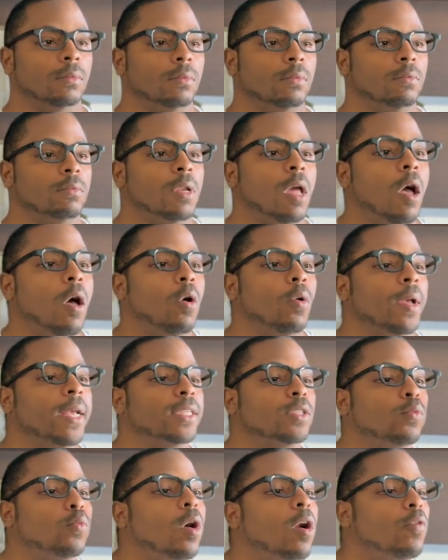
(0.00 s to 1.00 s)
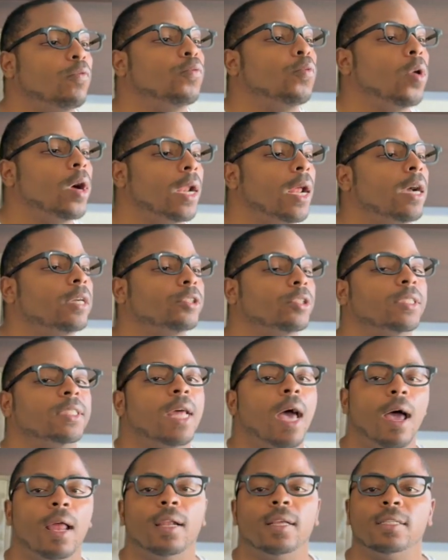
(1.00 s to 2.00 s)
No, it's worth
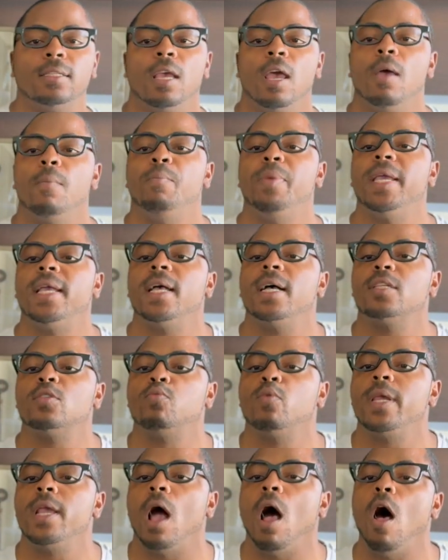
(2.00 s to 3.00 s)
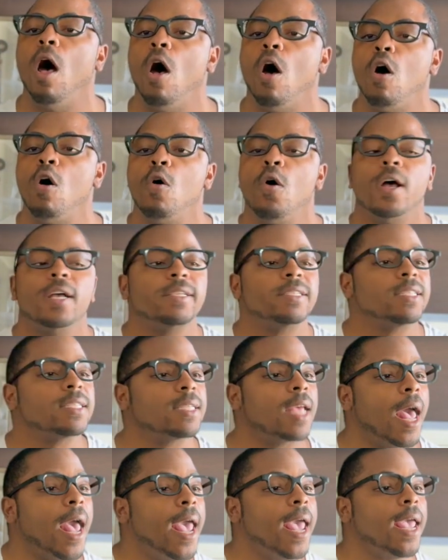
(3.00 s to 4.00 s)
$100 because we all
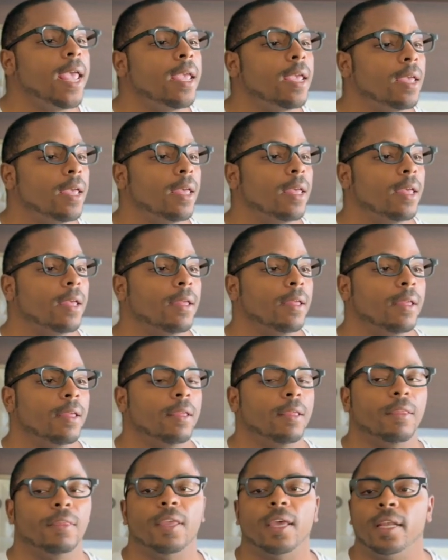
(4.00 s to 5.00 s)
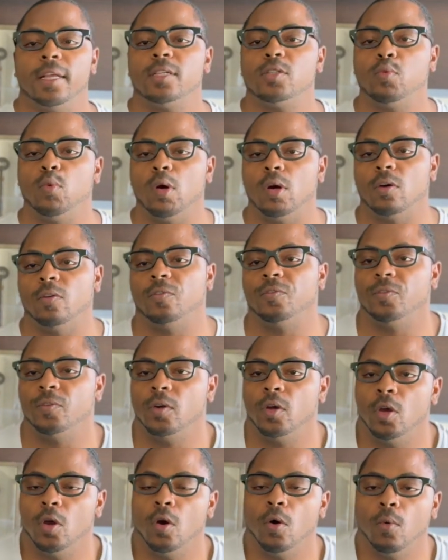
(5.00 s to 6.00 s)
say that it's worth
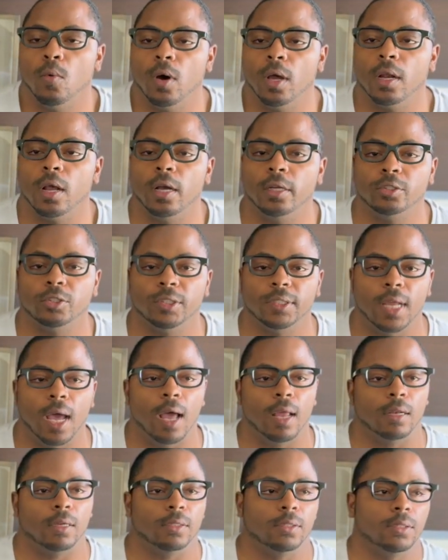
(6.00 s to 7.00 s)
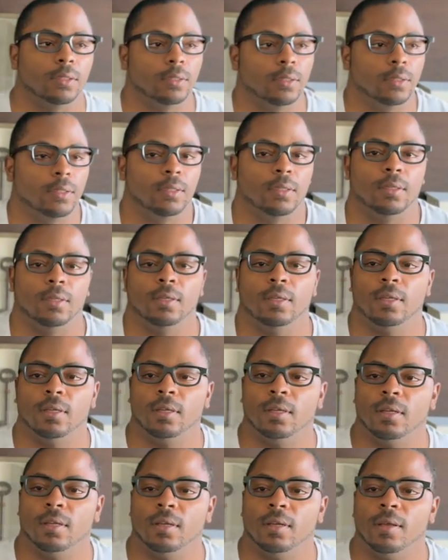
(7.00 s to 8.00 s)
$100.
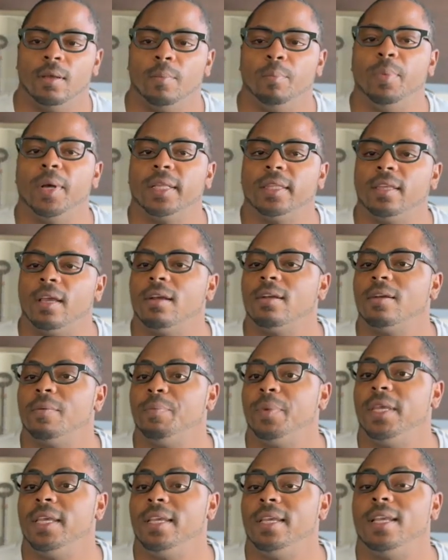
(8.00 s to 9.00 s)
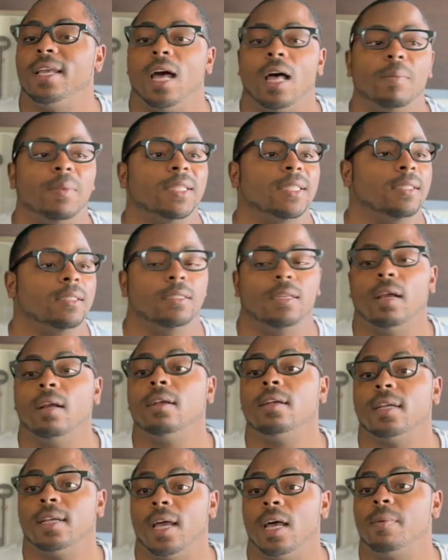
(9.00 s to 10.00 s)
But there could
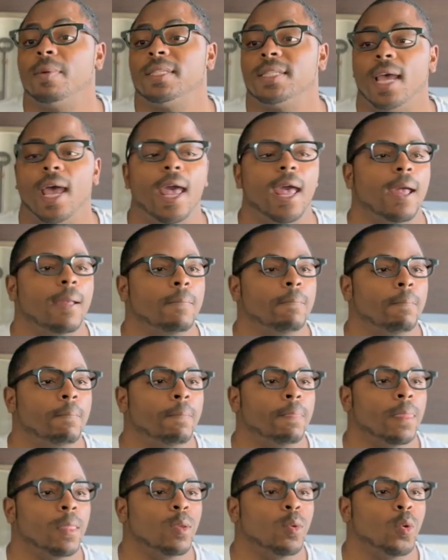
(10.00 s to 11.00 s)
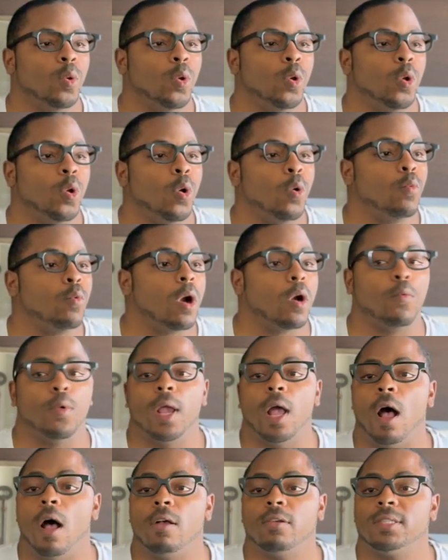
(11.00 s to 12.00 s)
come a time where we
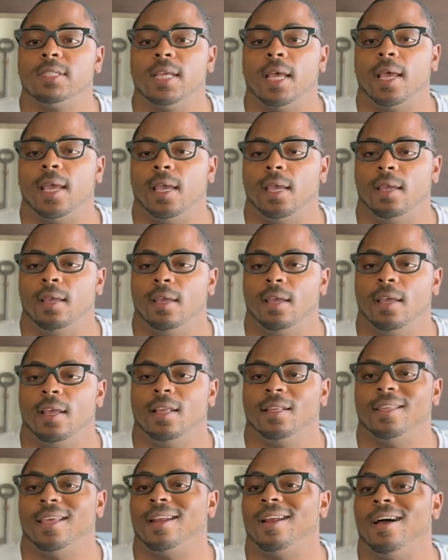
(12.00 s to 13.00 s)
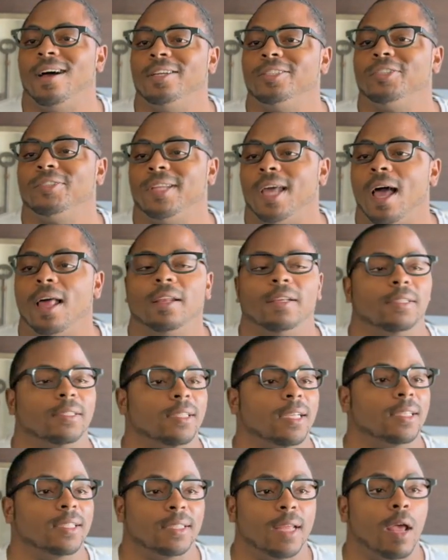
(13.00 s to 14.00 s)
all say that $100
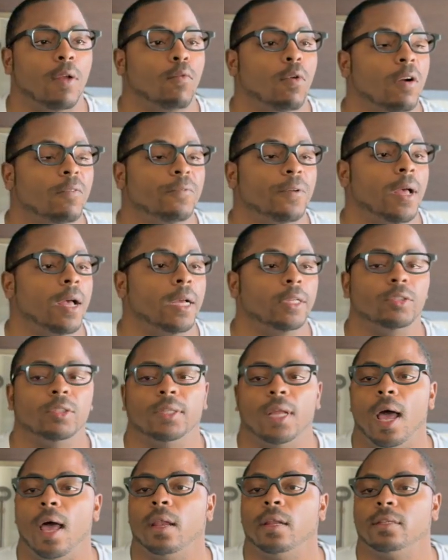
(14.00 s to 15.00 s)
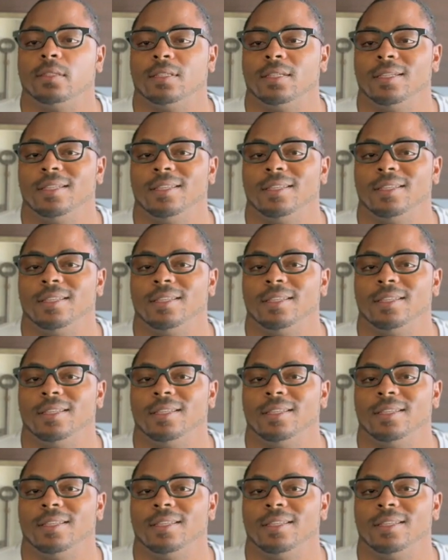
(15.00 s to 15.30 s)
is not worth $100.